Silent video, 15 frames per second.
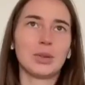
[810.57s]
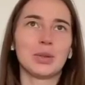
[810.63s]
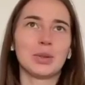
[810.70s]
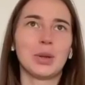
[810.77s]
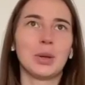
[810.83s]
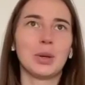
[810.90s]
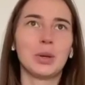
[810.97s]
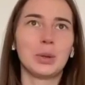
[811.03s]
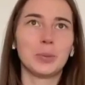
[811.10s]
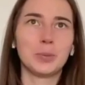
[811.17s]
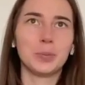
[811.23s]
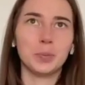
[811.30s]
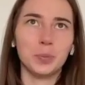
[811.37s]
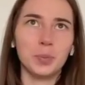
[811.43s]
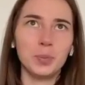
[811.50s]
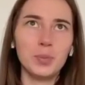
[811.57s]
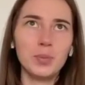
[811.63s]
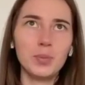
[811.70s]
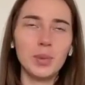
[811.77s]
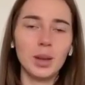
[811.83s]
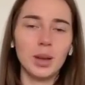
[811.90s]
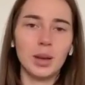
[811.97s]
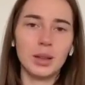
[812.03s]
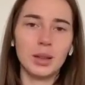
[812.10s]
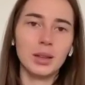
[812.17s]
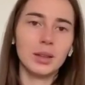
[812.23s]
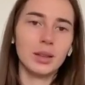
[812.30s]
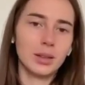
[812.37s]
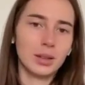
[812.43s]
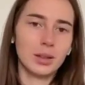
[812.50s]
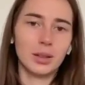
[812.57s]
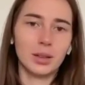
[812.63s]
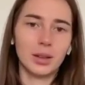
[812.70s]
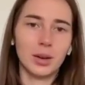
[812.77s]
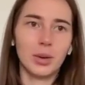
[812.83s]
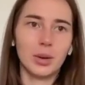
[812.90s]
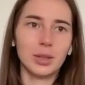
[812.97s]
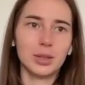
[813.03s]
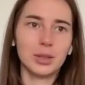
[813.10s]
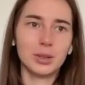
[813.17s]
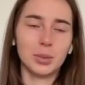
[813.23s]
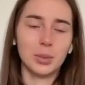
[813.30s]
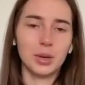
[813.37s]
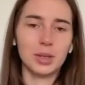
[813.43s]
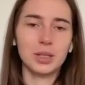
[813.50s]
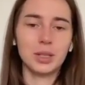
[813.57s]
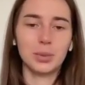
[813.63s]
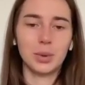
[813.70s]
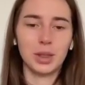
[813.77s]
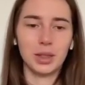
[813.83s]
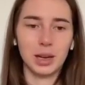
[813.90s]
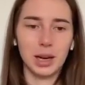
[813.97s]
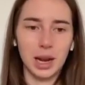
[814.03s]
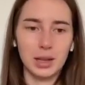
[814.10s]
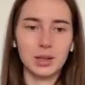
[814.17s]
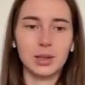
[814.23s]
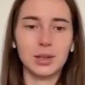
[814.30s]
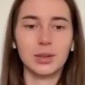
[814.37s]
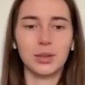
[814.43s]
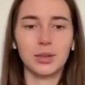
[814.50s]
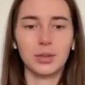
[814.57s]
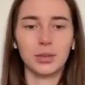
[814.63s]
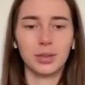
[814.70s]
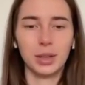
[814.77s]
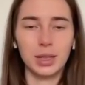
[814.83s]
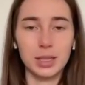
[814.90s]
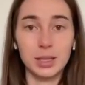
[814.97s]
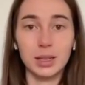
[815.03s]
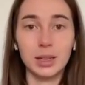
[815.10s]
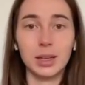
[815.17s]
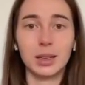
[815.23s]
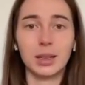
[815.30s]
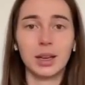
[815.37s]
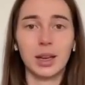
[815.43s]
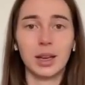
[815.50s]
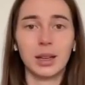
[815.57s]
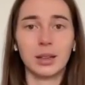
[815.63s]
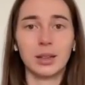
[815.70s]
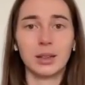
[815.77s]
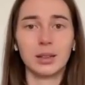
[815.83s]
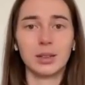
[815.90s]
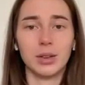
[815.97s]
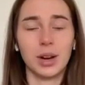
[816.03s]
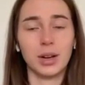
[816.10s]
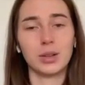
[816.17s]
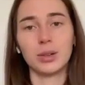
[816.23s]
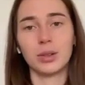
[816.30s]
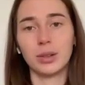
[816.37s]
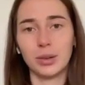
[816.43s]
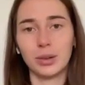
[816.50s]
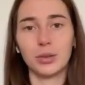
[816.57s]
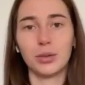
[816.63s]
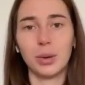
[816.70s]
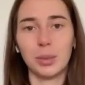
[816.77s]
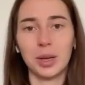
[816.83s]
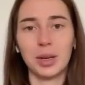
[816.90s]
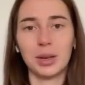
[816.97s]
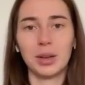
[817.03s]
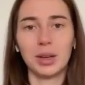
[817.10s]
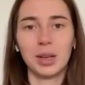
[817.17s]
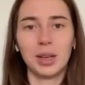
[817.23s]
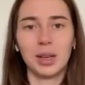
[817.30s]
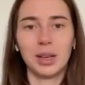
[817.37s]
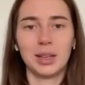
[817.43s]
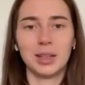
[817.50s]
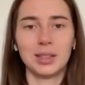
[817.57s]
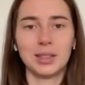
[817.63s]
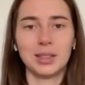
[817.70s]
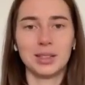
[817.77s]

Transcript: So I think going towards it with an attitude of listening and trying to learn from it is